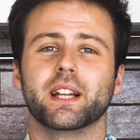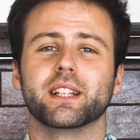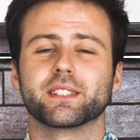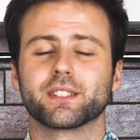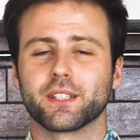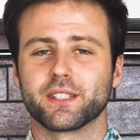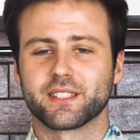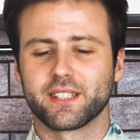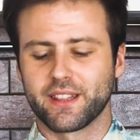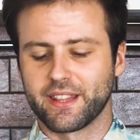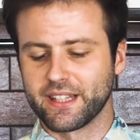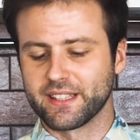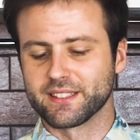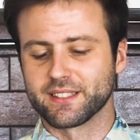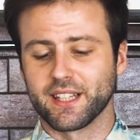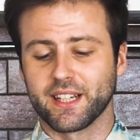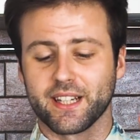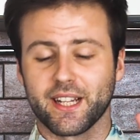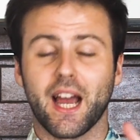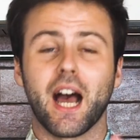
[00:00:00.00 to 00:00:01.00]
So things
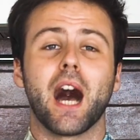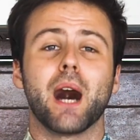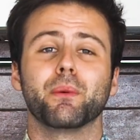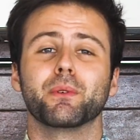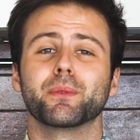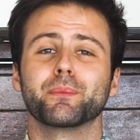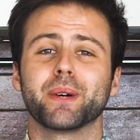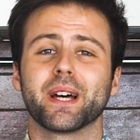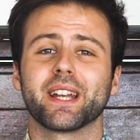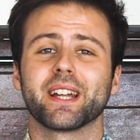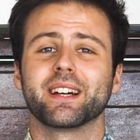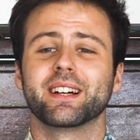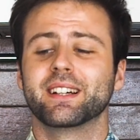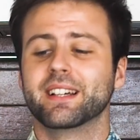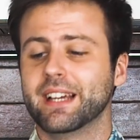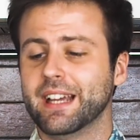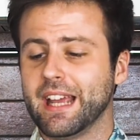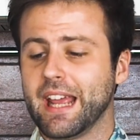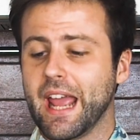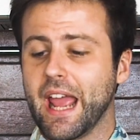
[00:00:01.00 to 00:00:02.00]
like almond butter
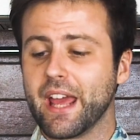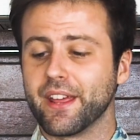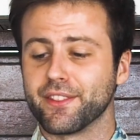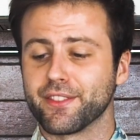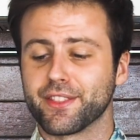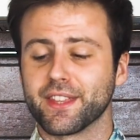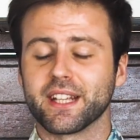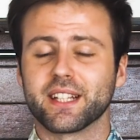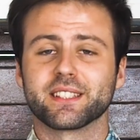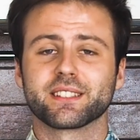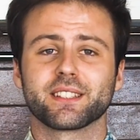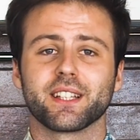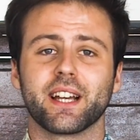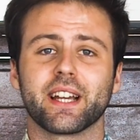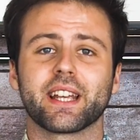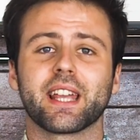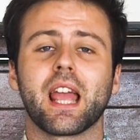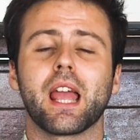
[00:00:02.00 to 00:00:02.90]
and things like